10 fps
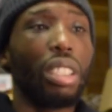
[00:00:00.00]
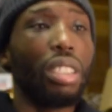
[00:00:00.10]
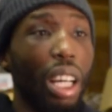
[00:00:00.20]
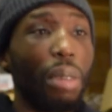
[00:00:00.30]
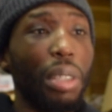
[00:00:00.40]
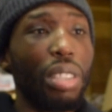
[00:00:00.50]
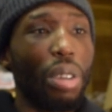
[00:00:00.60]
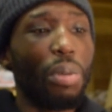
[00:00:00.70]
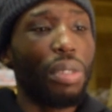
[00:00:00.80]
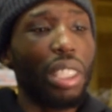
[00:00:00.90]
You know what I mean?
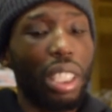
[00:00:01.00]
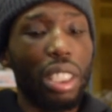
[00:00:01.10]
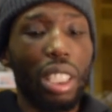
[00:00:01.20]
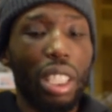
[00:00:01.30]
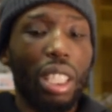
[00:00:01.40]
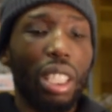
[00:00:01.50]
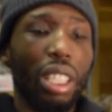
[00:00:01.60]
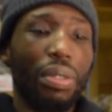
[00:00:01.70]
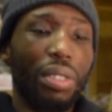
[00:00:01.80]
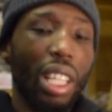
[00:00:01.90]
So I'm thinking,
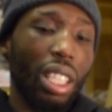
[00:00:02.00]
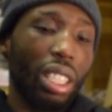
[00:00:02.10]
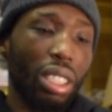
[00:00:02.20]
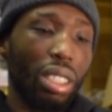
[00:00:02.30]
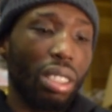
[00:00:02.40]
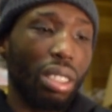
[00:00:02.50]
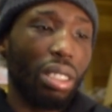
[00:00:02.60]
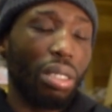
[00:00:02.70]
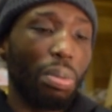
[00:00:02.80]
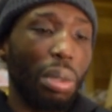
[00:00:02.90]
if they can just
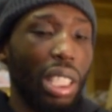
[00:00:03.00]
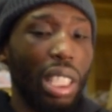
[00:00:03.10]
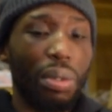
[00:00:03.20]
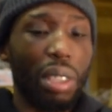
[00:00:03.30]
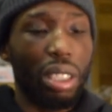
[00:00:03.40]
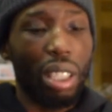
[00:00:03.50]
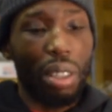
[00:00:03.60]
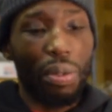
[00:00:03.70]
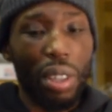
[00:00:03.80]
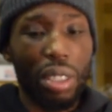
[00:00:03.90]
believe in us,
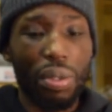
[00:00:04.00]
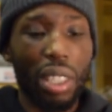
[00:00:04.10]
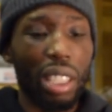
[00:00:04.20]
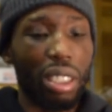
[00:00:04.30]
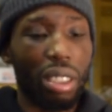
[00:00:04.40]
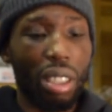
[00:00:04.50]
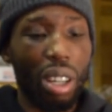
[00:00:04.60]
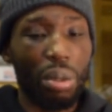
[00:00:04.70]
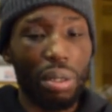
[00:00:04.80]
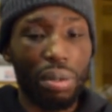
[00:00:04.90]
the first thing has to
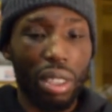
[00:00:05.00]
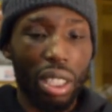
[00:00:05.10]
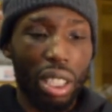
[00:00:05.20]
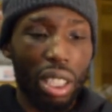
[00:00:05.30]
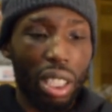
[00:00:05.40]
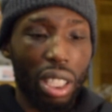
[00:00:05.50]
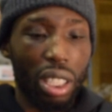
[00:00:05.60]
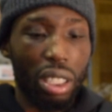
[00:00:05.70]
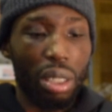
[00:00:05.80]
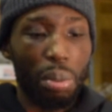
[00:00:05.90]
start with
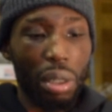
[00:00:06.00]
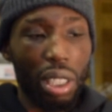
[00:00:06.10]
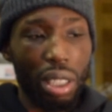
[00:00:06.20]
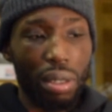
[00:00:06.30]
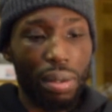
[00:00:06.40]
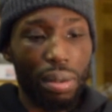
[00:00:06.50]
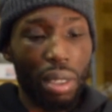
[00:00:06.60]
is the belief.